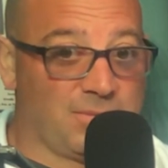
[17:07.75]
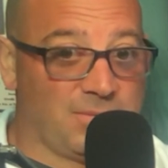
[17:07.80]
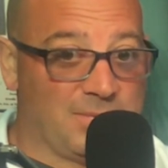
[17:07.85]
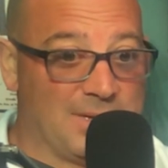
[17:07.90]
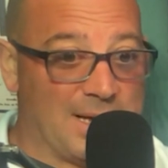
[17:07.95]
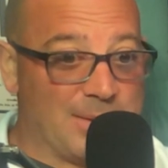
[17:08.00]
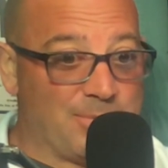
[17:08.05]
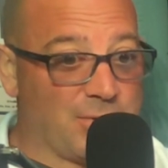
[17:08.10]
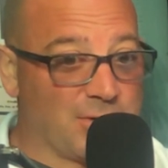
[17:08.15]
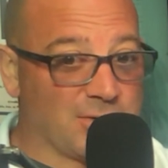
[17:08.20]

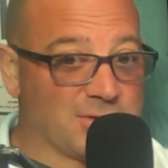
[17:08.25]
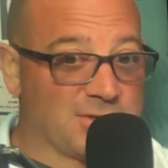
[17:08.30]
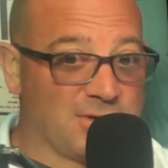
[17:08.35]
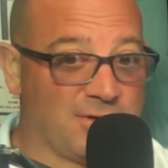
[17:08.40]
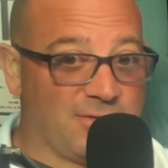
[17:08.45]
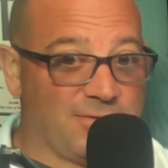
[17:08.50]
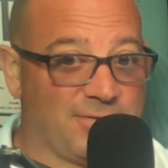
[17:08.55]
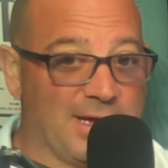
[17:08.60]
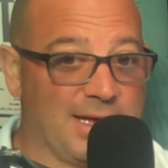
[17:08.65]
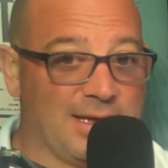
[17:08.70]
that
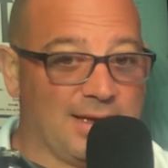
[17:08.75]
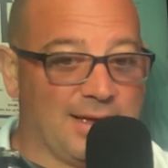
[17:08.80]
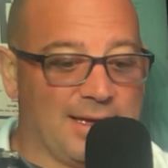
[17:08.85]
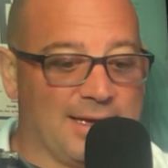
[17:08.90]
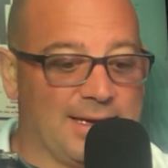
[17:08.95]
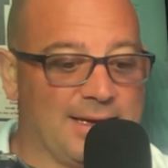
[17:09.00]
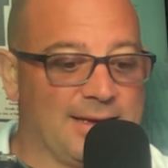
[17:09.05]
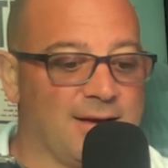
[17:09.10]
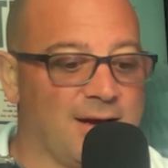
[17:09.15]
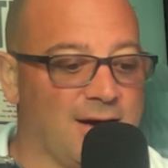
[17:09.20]
personal
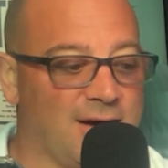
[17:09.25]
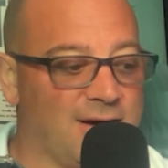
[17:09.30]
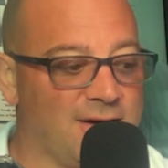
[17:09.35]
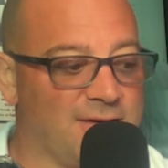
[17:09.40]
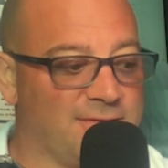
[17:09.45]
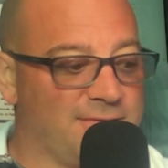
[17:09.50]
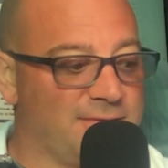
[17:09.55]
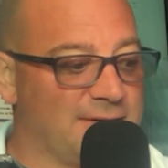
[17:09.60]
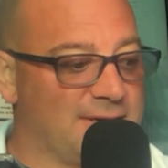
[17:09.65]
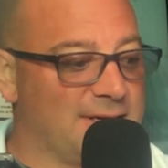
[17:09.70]
feeling
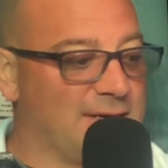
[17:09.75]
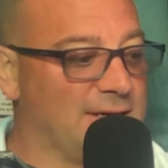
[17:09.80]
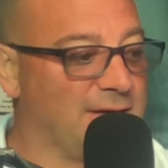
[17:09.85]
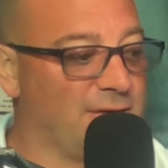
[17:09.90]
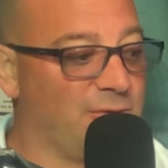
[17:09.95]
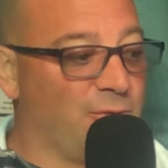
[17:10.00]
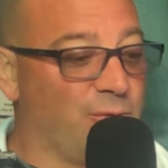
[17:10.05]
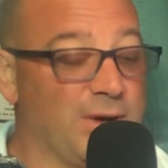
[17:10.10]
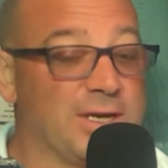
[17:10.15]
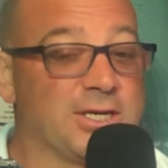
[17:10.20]
of
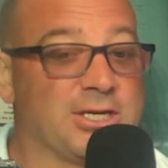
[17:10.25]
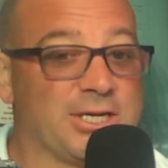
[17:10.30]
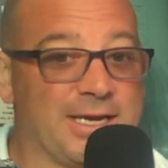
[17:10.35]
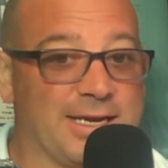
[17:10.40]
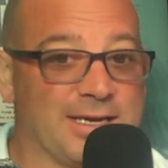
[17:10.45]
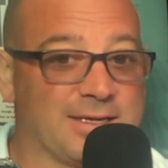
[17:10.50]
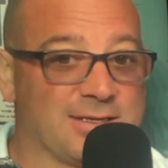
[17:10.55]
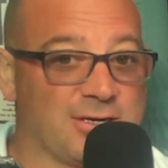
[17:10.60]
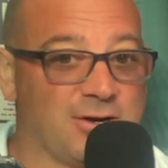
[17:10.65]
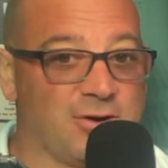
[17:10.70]
wishing
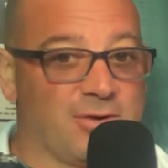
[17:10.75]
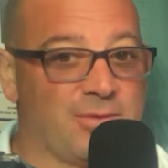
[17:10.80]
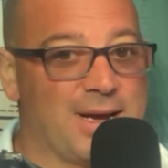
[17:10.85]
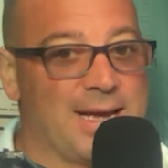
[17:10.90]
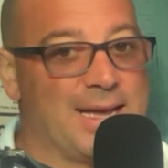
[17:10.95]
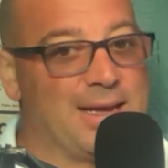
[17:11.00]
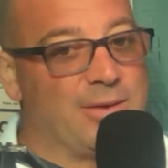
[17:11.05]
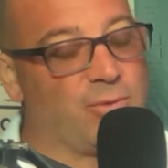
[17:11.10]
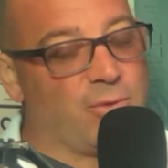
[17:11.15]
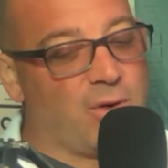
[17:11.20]
it to go
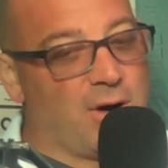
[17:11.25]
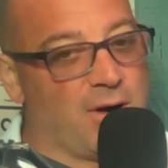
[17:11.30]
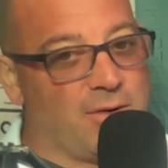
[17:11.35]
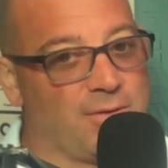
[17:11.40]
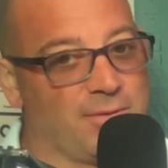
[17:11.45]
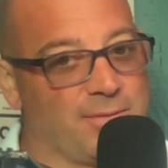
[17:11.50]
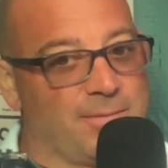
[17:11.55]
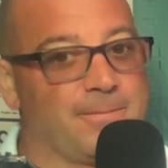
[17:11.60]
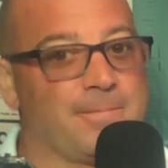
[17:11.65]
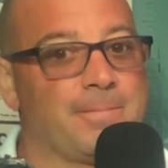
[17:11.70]
away, it
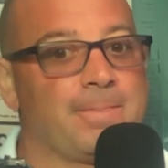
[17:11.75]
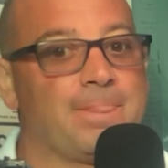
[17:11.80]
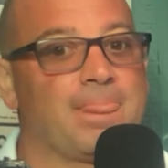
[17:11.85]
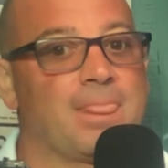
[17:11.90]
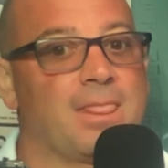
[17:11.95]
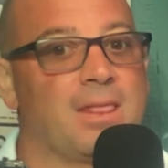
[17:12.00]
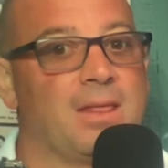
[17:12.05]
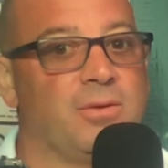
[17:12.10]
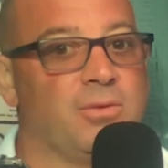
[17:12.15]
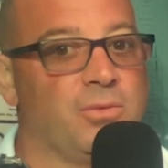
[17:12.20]
won't,
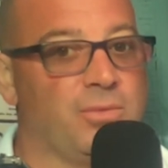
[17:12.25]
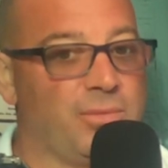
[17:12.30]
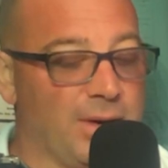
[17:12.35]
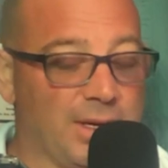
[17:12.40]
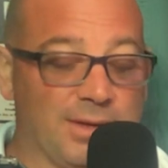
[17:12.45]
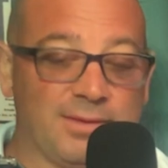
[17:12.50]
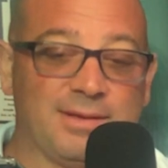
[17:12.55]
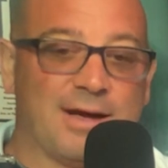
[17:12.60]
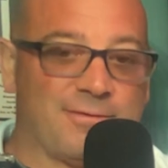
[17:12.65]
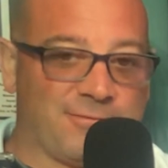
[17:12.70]

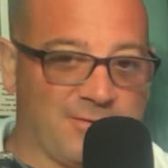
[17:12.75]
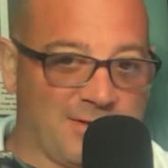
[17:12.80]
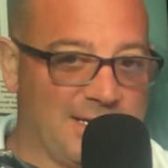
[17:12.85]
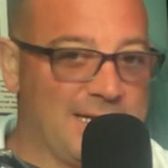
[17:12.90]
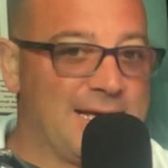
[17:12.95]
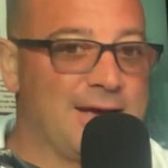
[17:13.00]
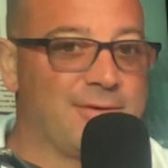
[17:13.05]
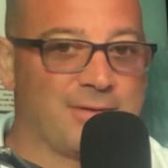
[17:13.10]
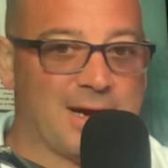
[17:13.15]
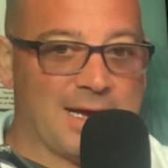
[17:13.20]
will definitely
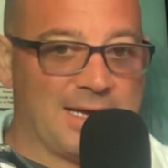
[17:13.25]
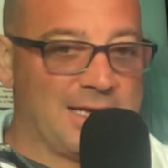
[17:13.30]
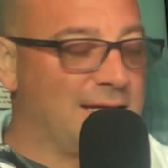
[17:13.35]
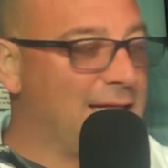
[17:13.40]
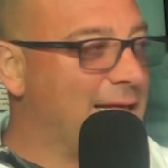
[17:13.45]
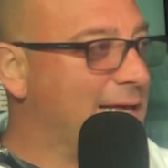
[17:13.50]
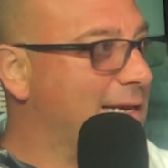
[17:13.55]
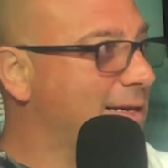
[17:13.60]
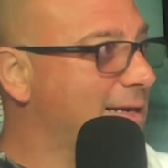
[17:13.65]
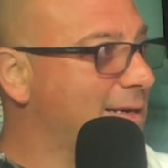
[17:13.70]
get
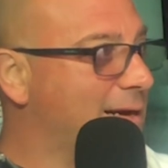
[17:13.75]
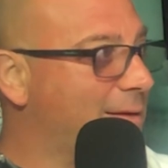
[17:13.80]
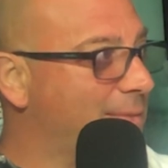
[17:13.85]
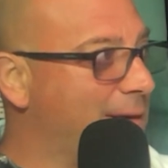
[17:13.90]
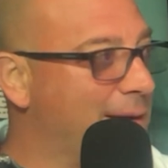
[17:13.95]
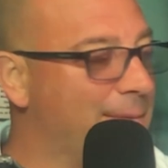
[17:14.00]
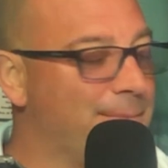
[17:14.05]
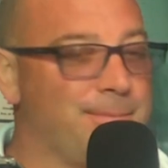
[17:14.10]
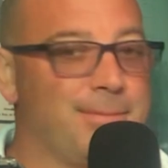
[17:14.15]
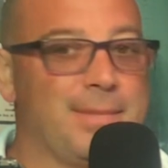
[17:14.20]
regulated. I'll
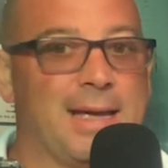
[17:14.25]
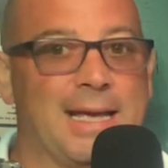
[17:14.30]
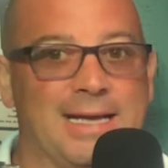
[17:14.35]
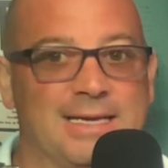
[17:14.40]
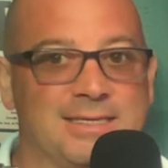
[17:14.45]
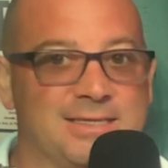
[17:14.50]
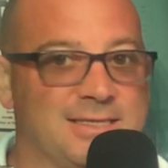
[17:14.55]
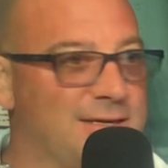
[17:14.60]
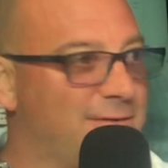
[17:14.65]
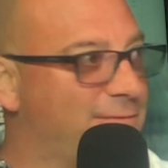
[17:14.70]
be
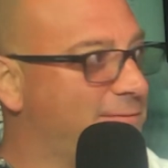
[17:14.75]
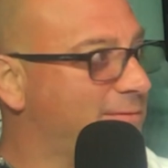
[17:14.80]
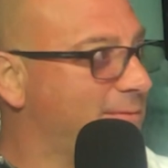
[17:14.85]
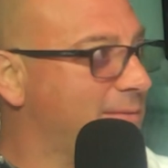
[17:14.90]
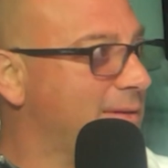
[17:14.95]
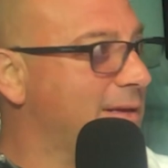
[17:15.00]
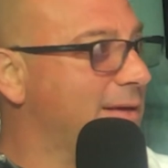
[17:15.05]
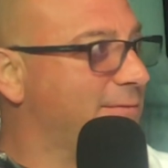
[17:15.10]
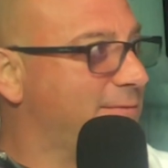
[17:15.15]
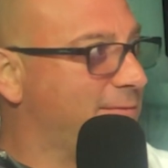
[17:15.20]
amazed if
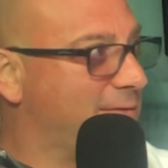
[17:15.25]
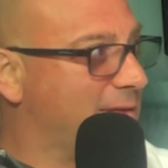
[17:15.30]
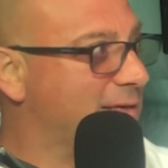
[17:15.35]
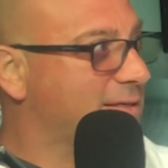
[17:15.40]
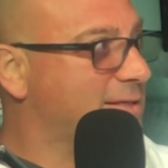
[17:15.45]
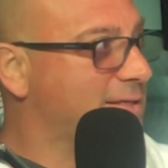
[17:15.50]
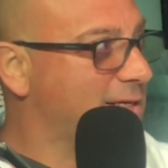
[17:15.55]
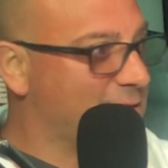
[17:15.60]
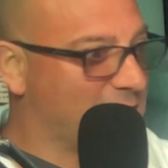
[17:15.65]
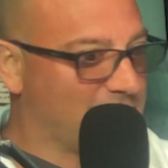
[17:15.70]

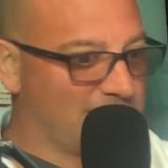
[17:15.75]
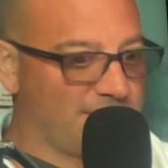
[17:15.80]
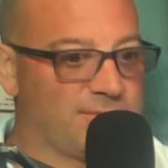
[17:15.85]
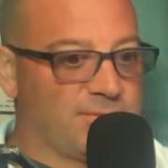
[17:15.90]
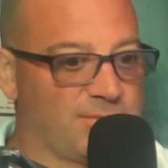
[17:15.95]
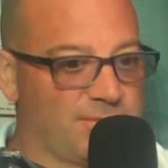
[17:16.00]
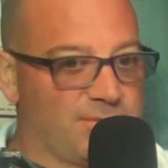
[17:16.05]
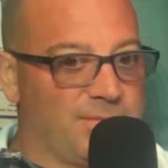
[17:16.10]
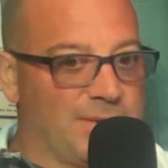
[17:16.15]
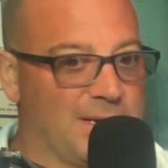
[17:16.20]
this doesn't
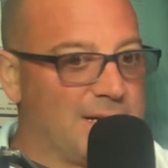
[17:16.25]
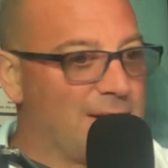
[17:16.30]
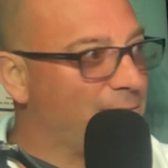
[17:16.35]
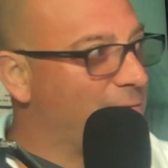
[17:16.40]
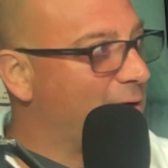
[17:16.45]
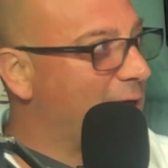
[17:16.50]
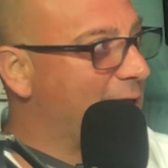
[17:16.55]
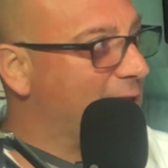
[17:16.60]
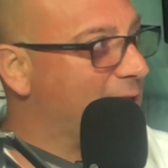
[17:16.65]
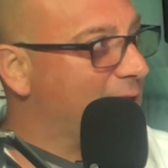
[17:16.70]

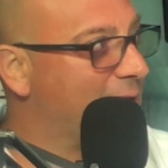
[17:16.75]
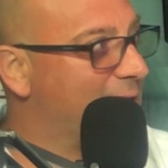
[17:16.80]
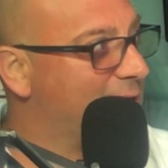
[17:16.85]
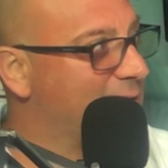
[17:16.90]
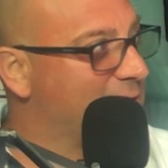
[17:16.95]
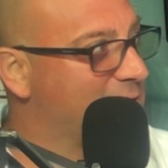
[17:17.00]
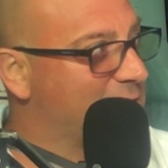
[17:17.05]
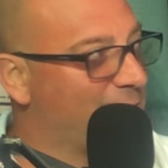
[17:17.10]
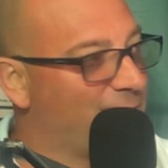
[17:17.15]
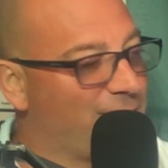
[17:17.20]
become regulated
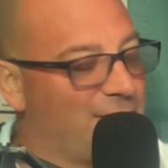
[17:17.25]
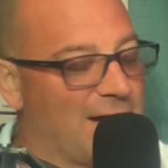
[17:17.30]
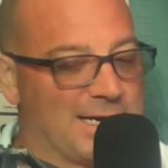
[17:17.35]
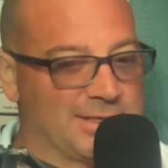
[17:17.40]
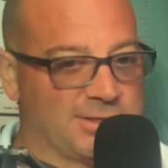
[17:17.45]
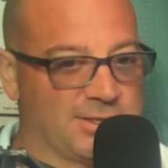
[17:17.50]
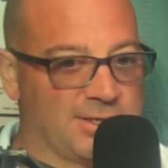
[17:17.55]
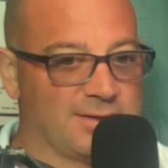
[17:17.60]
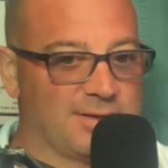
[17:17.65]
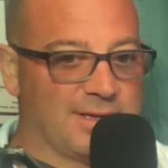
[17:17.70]
in some
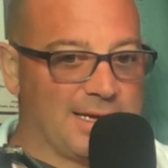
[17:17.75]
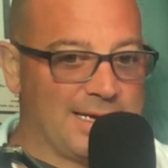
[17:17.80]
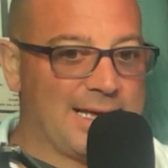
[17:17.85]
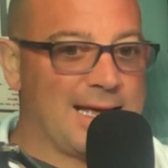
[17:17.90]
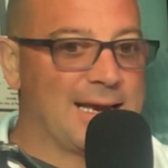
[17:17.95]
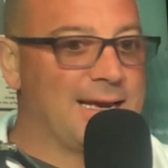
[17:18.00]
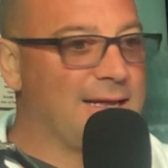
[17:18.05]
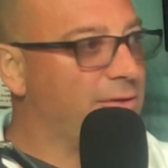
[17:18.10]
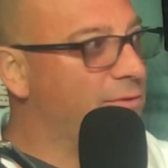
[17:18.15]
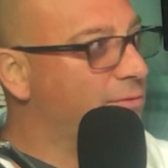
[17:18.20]
fashion, like
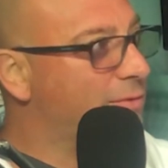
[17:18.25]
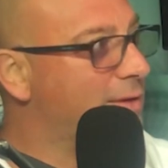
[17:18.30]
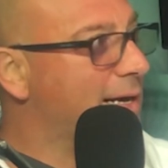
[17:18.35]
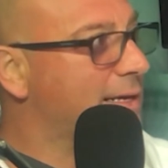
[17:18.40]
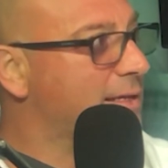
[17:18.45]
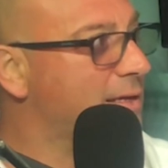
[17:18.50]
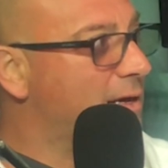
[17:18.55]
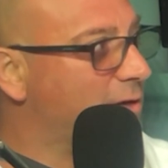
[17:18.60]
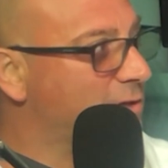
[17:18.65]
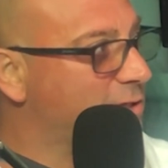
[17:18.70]
any new
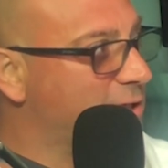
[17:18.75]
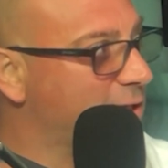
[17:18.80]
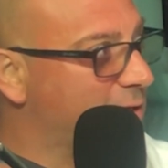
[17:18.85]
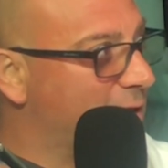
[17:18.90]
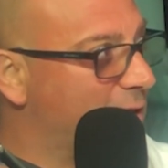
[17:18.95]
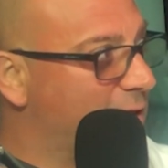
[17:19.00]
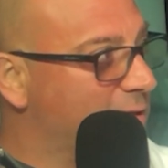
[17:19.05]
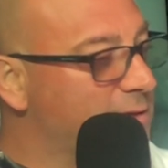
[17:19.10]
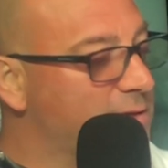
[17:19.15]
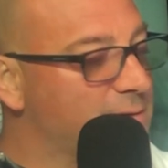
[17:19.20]
technology
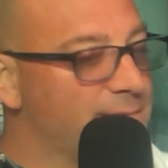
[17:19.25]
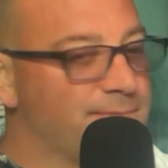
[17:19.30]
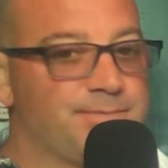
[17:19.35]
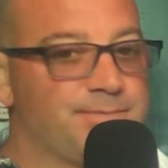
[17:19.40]
does.